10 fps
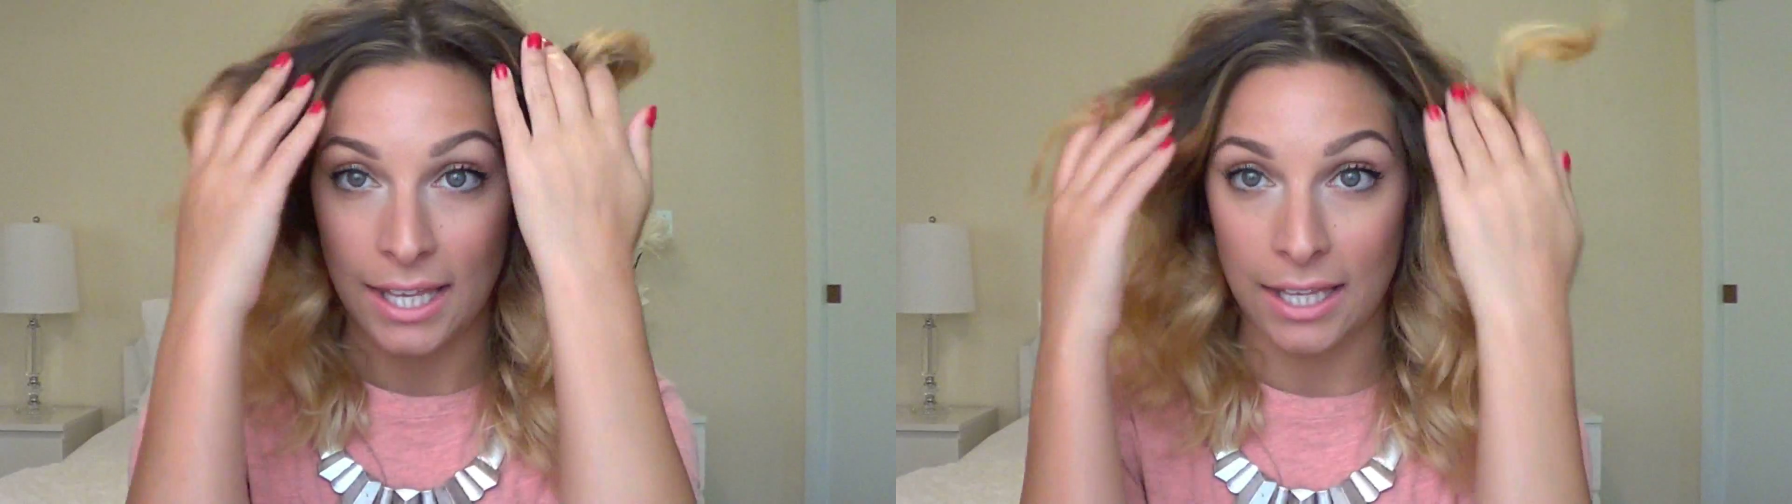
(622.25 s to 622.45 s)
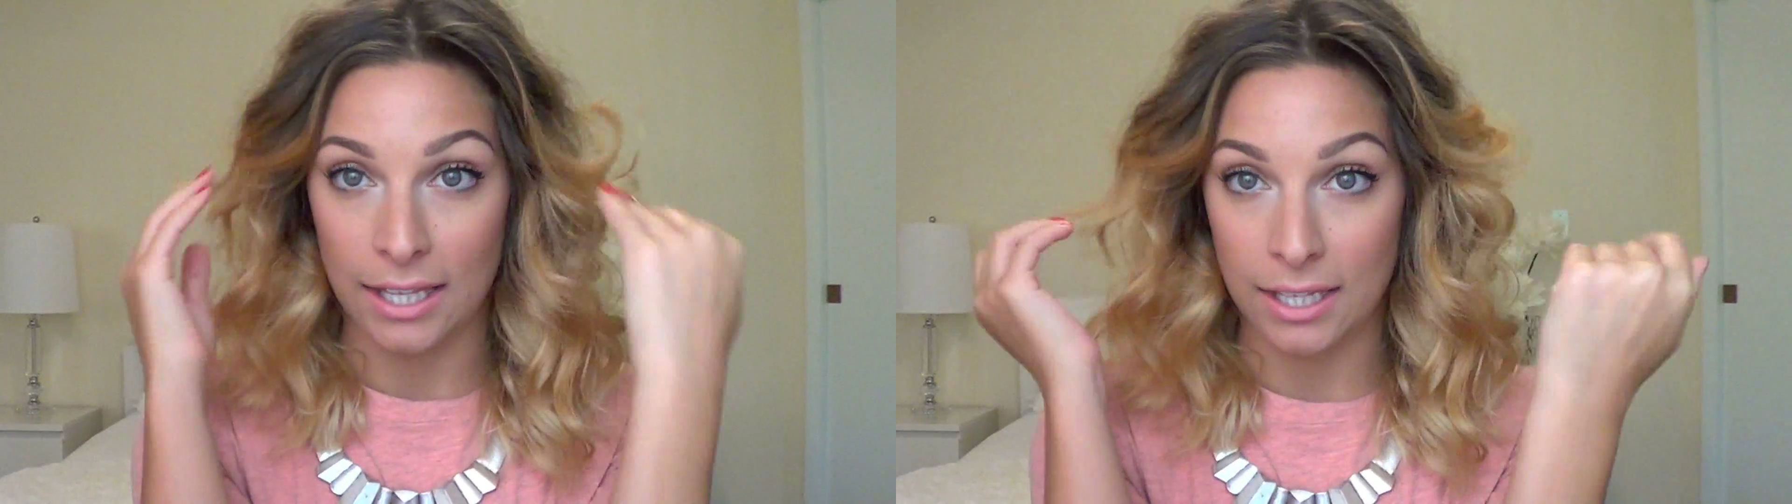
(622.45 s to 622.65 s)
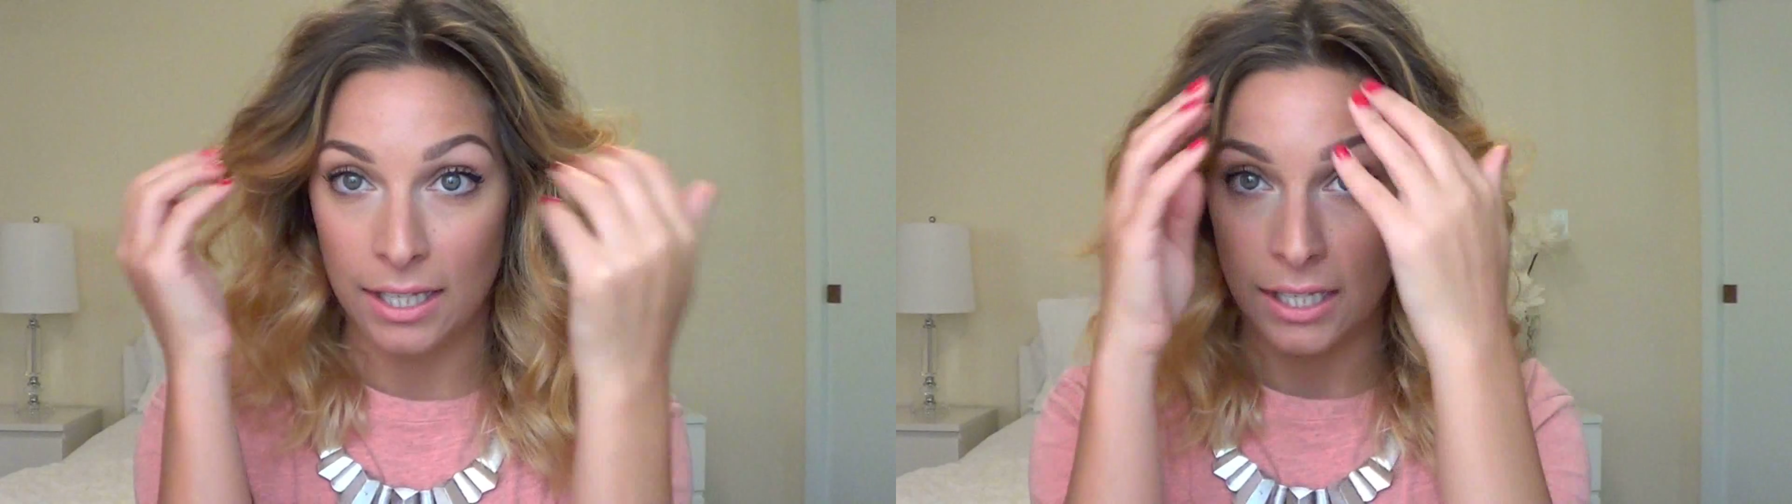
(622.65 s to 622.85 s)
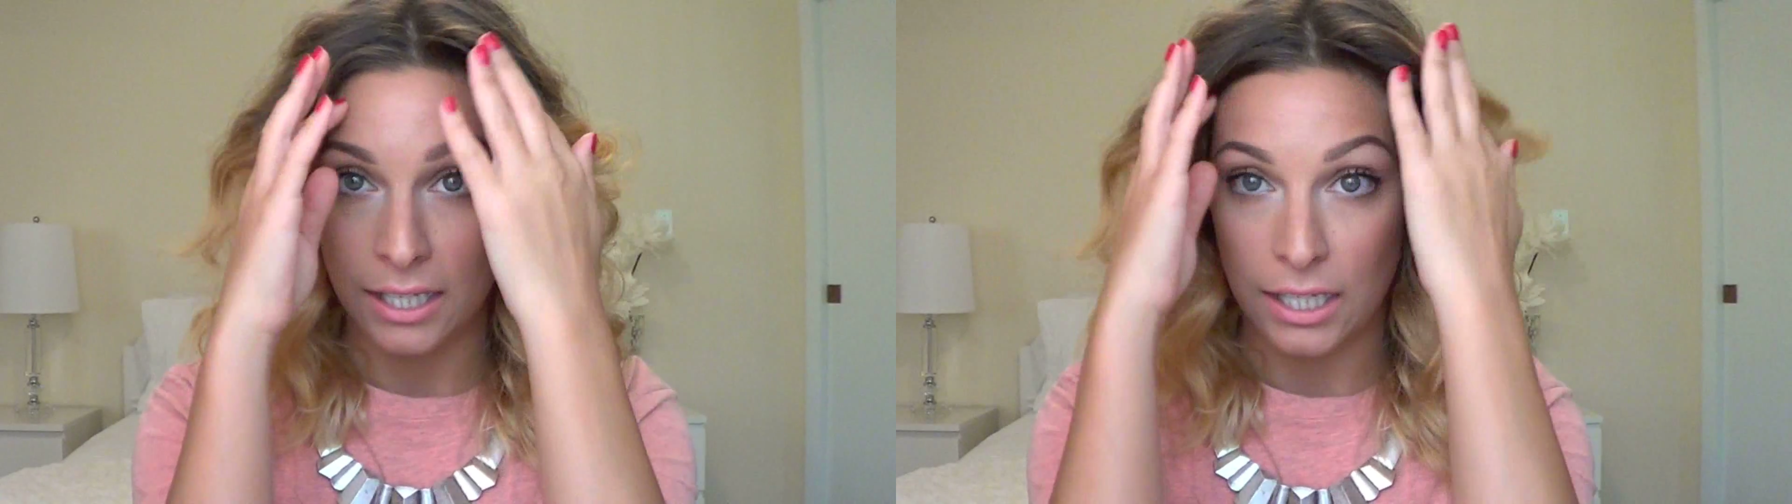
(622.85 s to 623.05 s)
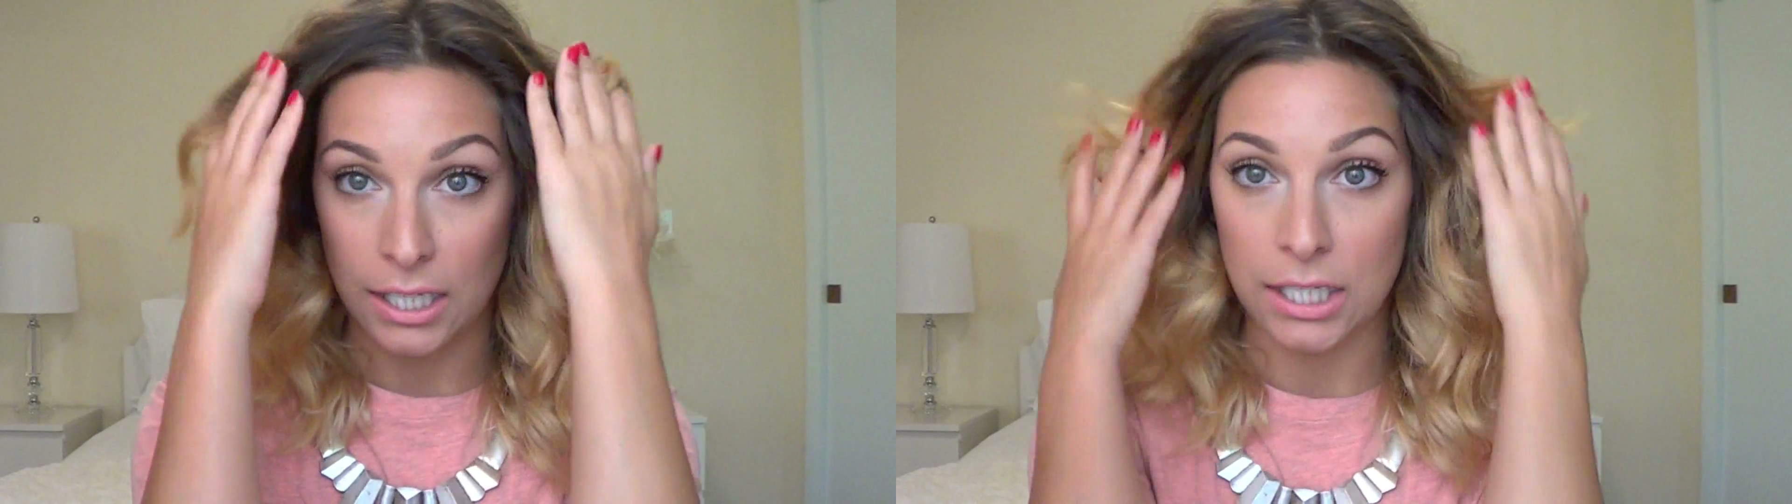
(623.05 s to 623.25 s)

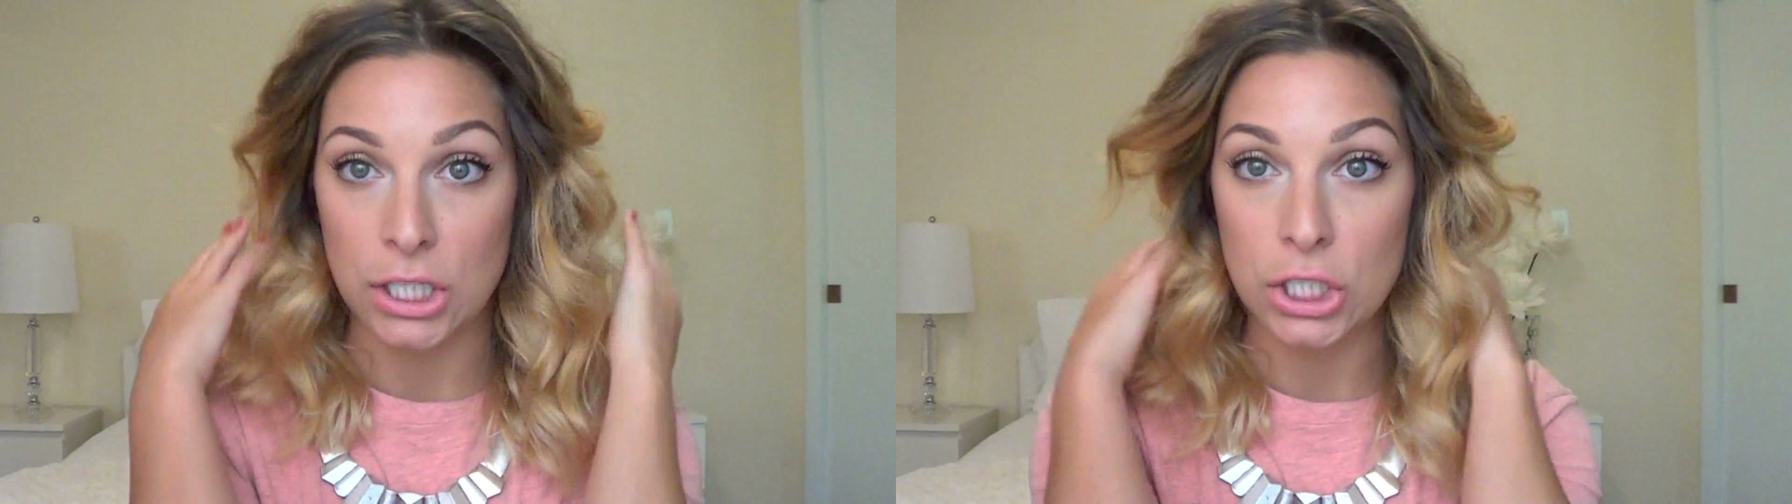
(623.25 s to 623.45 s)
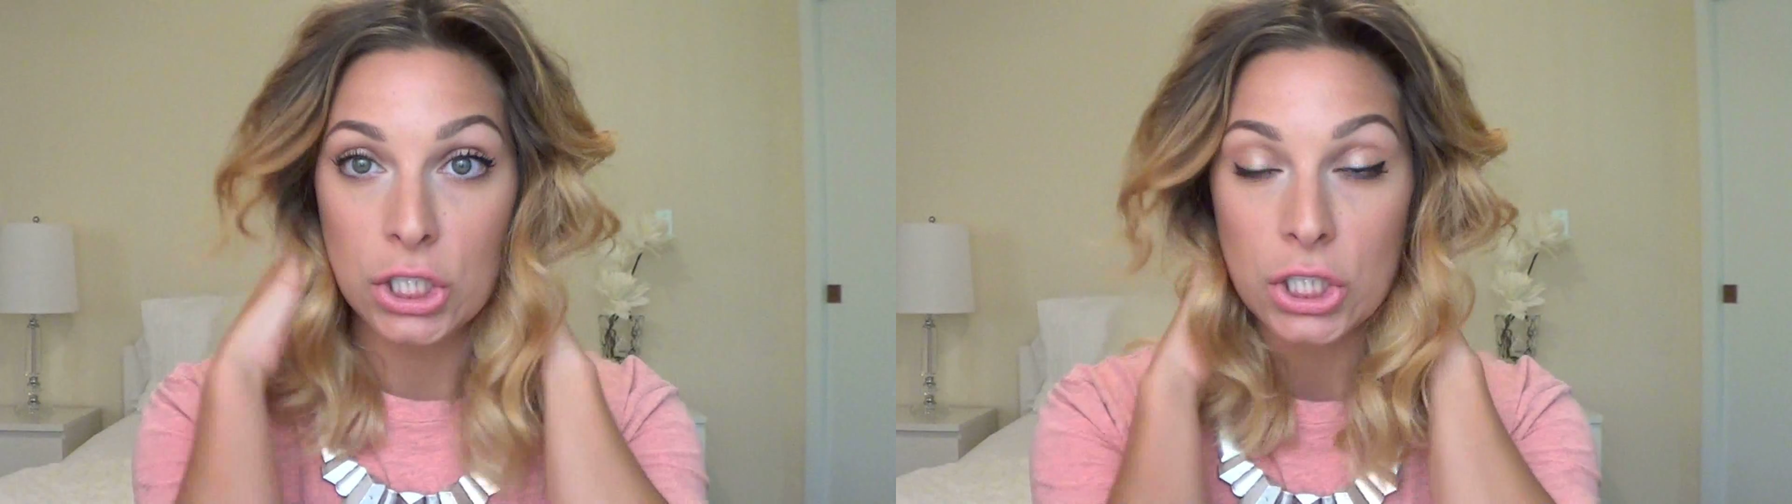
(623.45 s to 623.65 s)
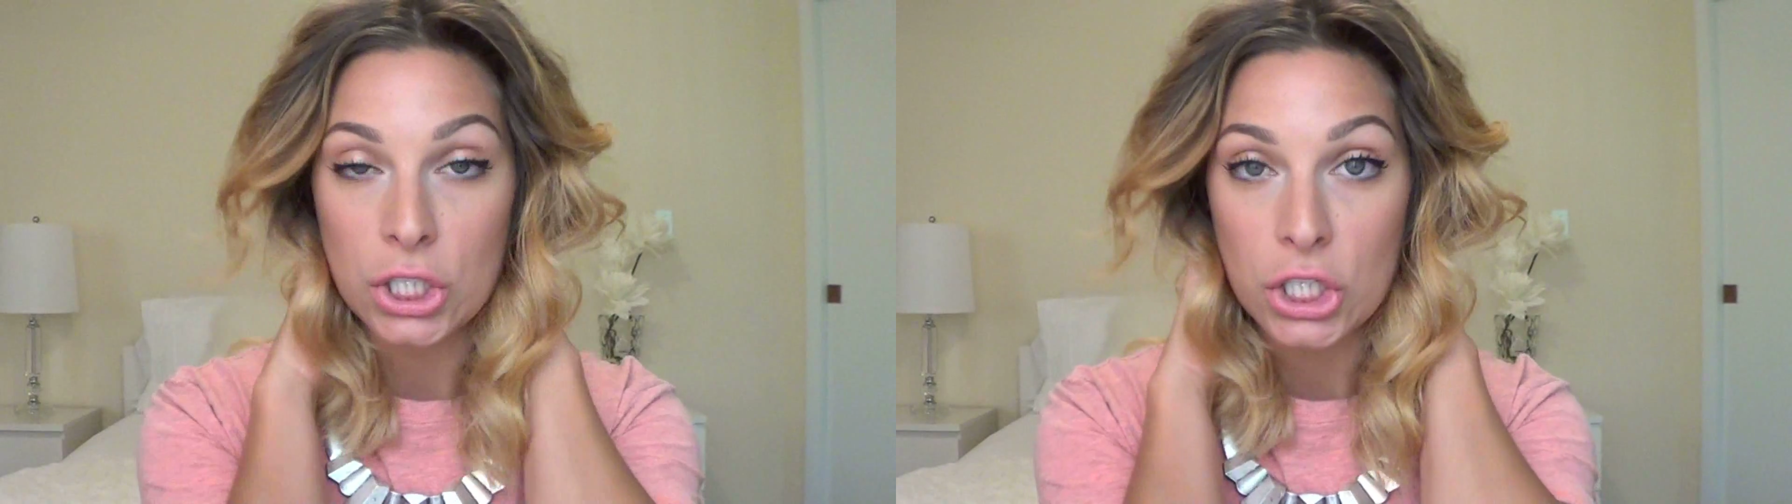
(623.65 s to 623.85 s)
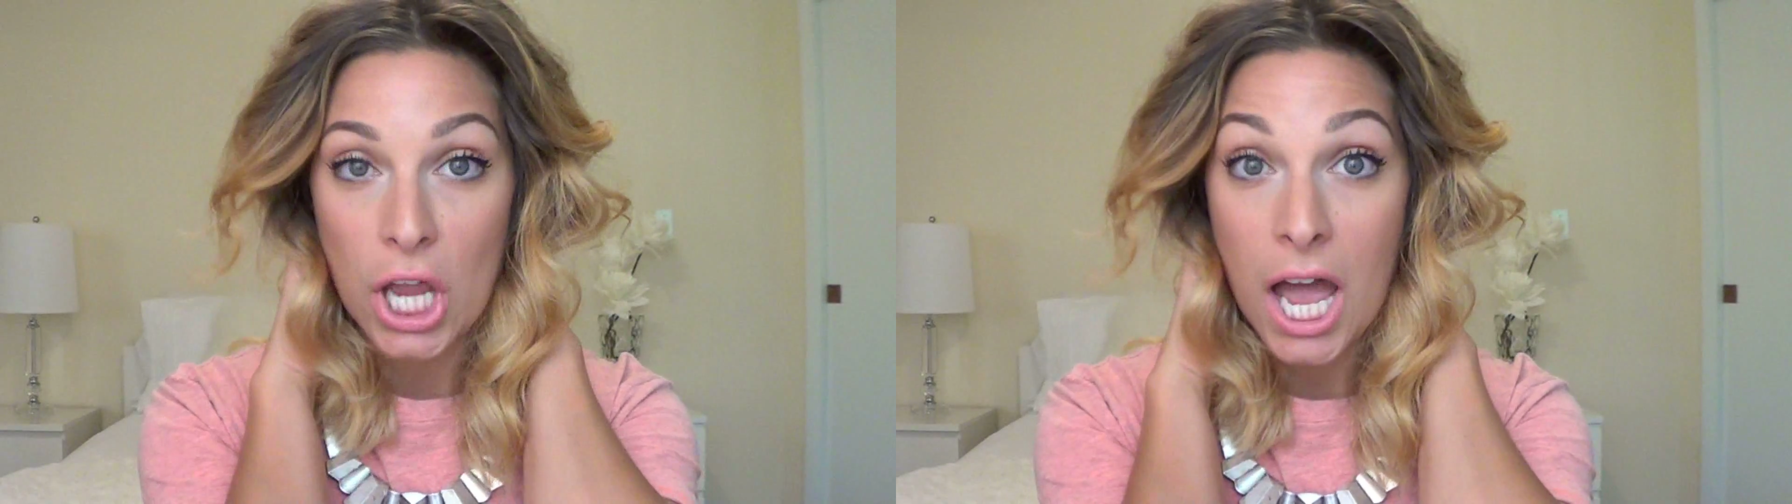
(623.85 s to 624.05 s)
And